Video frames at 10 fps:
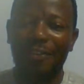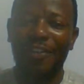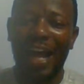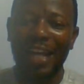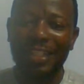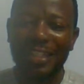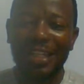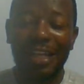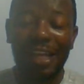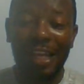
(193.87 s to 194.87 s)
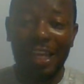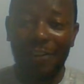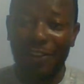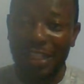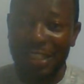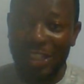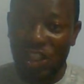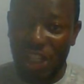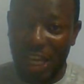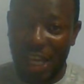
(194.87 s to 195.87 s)
that, if it is
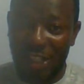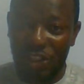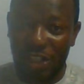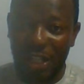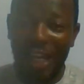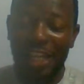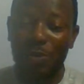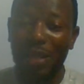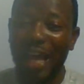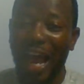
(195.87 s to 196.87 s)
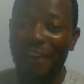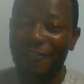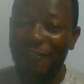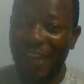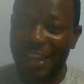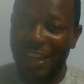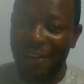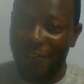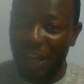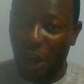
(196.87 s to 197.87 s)
changed, it will affect
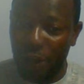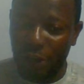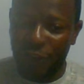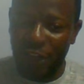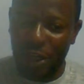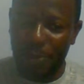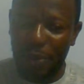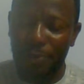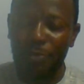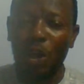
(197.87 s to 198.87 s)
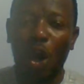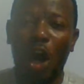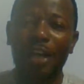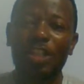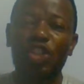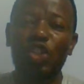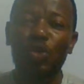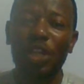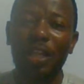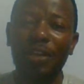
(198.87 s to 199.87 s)
the other variable, or it is
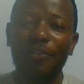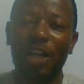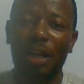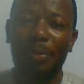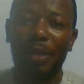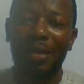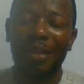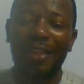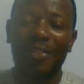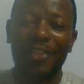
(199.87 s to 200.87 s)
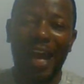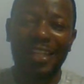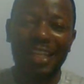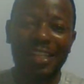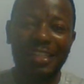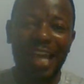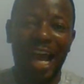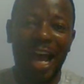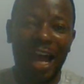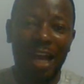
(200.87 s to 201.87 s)
usually the variable that is
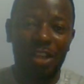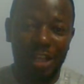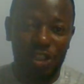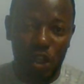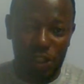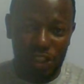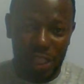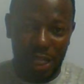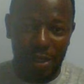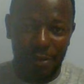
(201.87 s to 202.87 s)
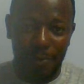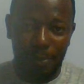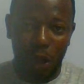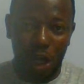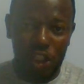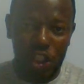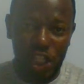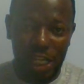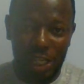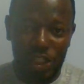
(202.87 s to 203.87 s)
adjusted or
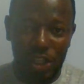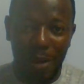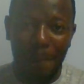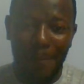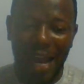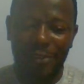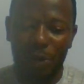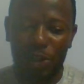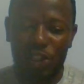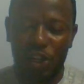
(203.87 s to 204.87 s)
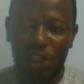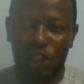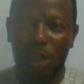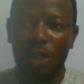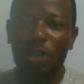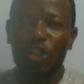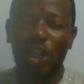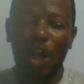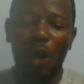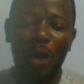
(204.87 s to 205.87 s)
changed by the researcher. So
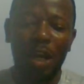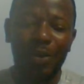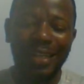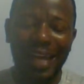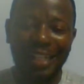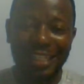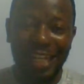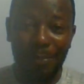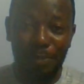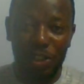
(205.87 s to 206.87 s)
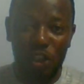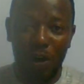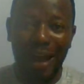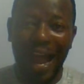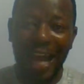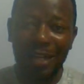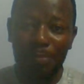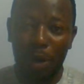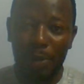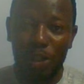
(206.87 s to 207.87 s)
now we're looking at temperature
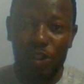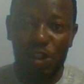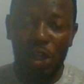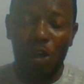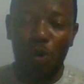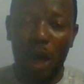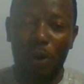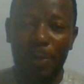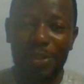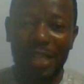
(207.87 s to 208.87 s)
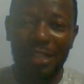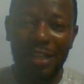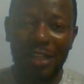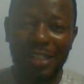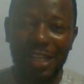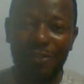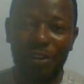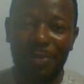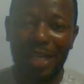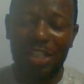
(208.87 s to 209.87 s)
and bubbles. We're representing this
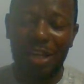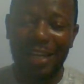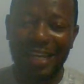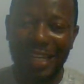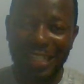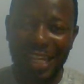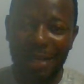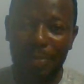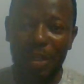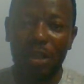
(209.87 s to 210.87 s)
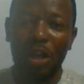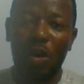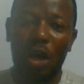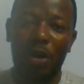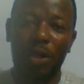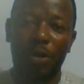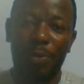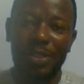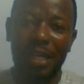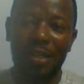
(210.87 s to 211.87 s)
information in a table. We're going to
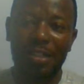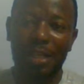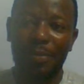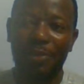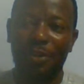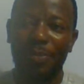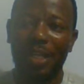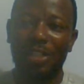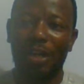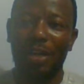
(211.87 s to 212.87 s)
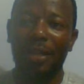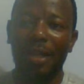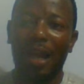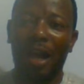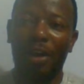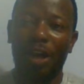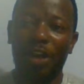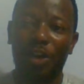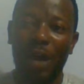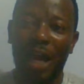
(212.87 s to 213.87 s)
represent the same information on
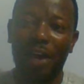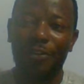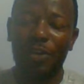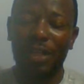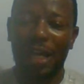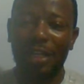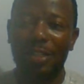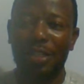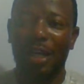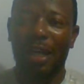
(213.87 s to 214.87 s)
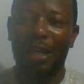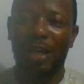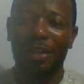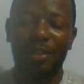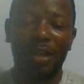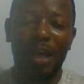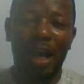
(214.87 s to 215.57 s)
a graph. Good night, Khan.